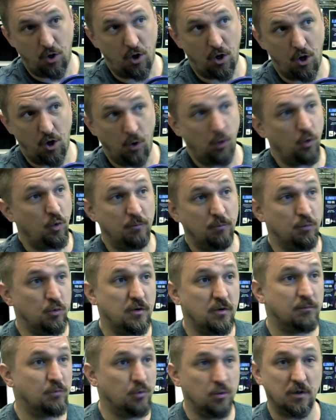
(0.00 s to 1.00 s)

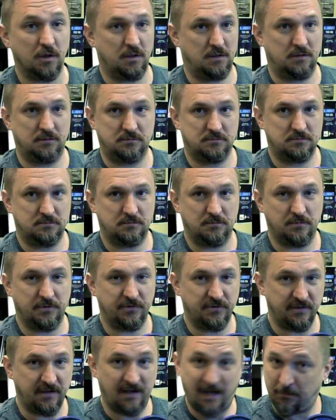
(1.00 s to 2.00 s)
Oumuamua
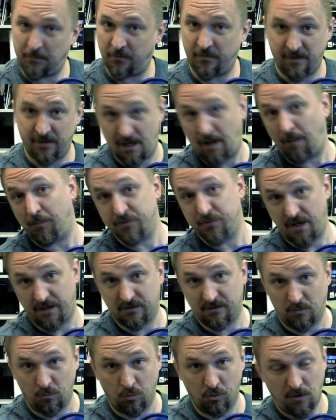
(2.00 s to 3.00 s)
was the name of the object,
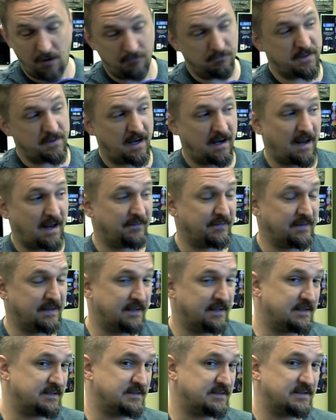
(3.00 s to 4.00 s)
and we'll cover that at the
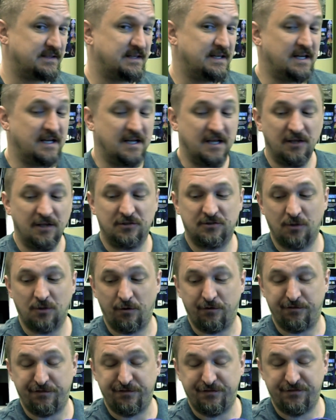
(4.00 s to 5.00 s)
end.
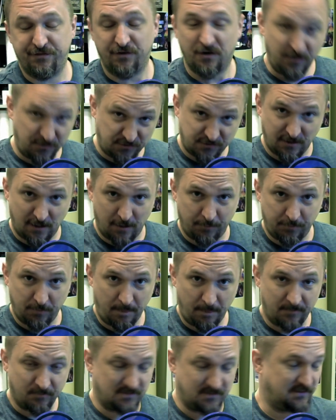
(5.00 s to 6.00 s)
So first up,
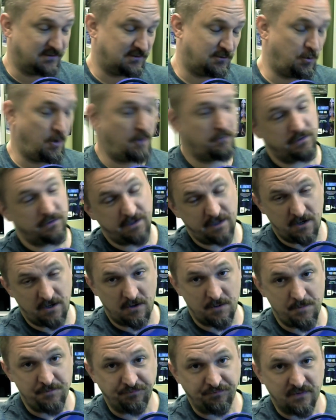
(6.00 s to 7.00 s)
let's go over
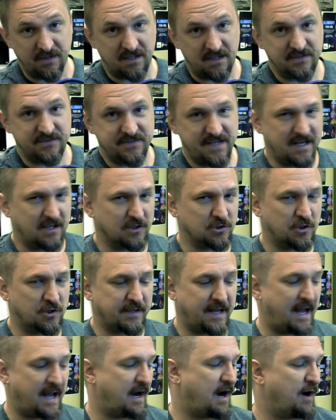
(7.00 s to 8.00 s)
here and take a
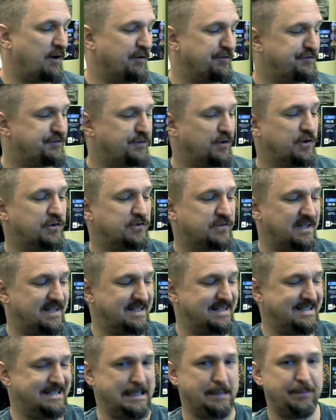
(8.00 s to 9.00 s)
look at our
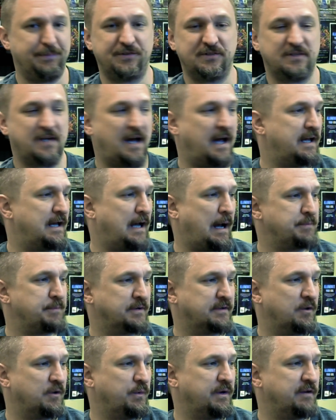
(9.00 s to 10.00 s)
first deep sky
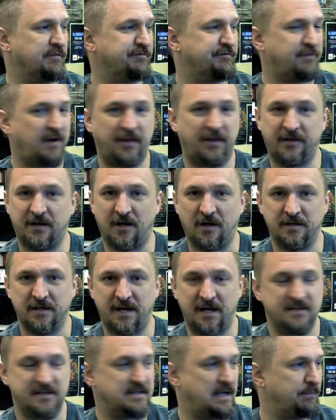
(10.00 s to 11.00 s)
object that we can find in our
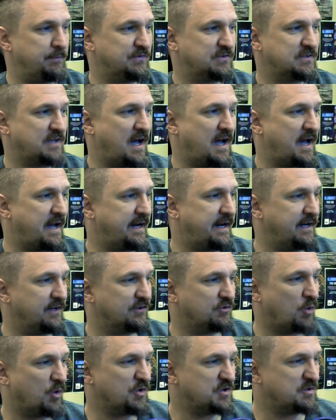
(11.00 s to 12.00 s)
nighttime sky. It
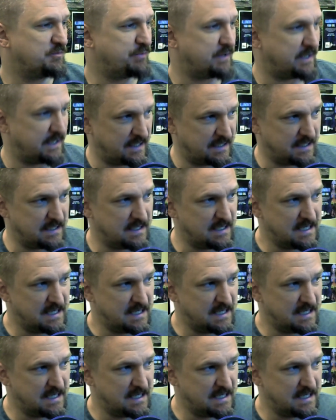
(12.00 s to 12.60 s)
is going to be